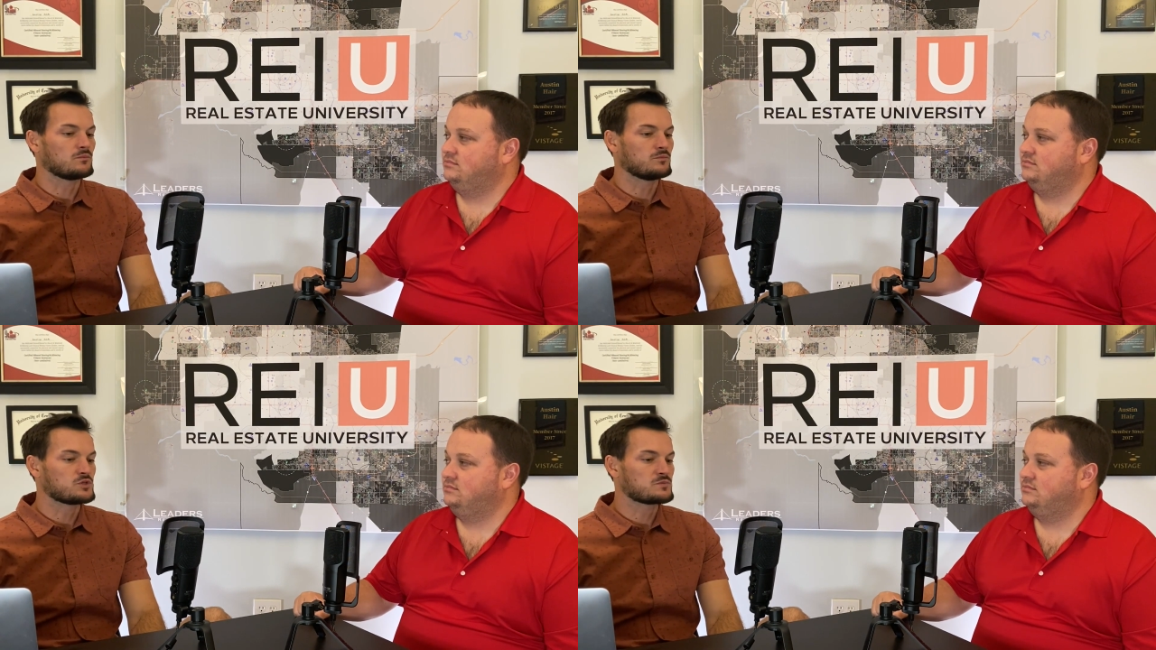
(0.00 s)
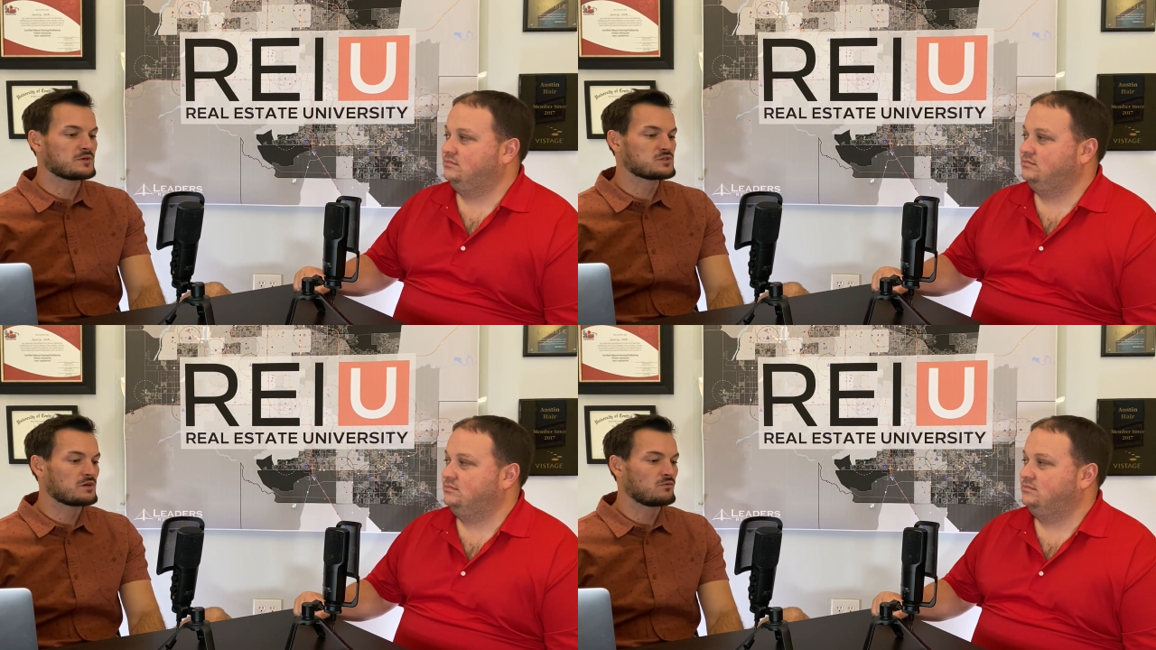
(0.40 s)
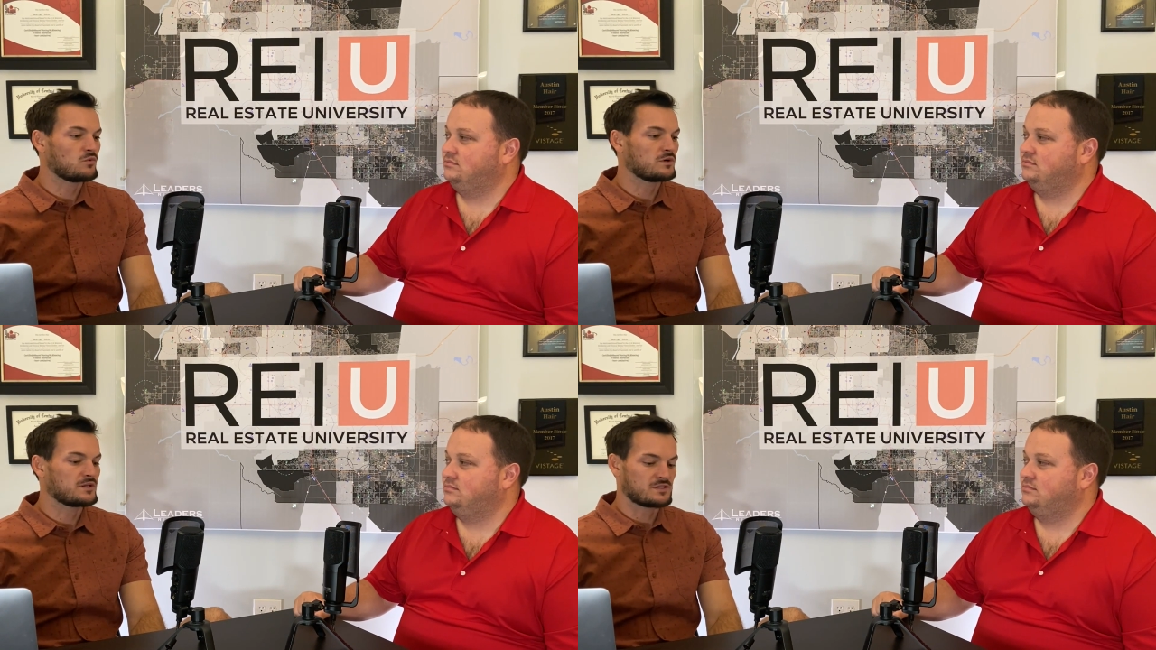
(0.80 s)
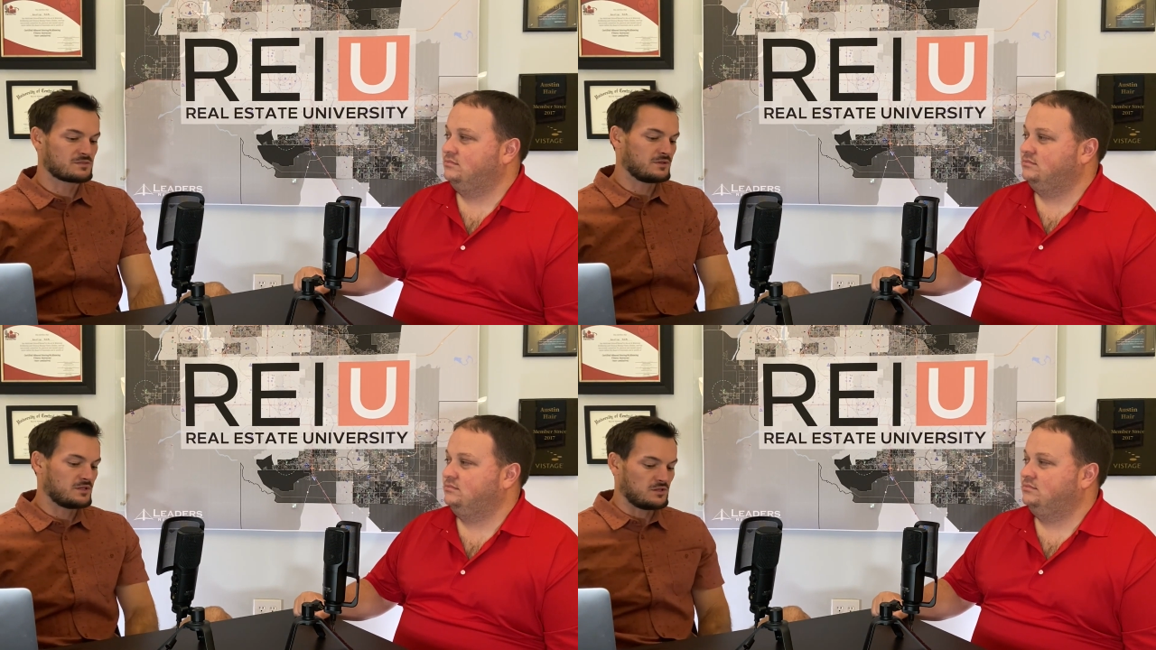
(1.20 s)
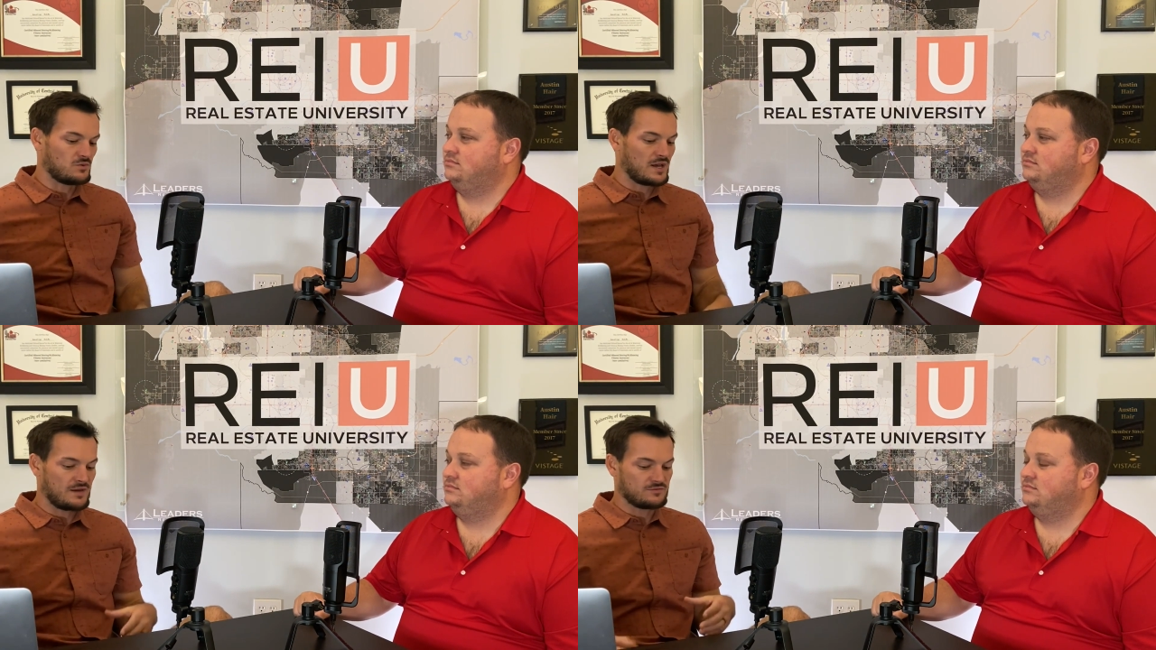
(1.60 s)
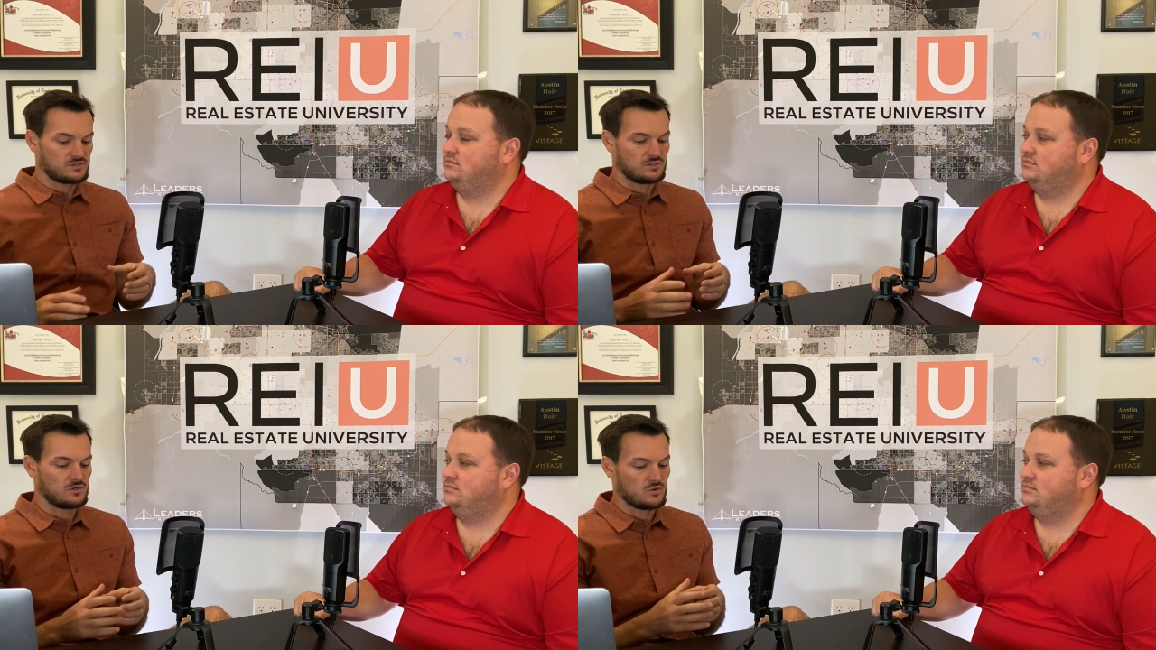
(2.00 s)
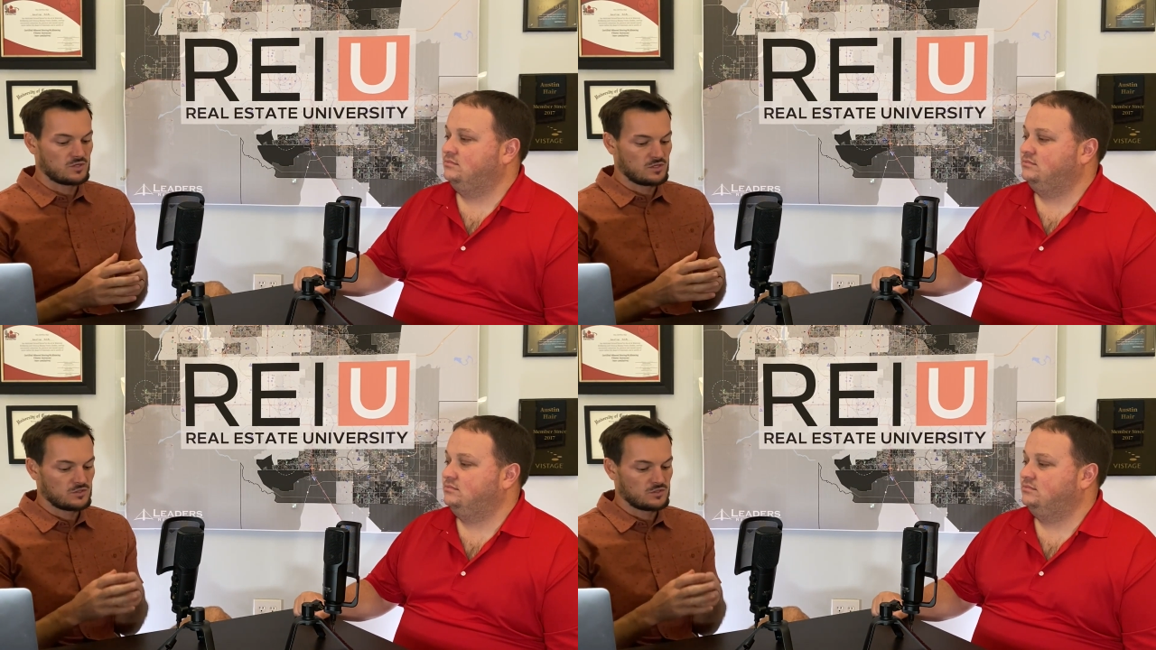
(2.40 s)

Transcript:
Speaker 1: just because you have one, it doesn't mean that you have to go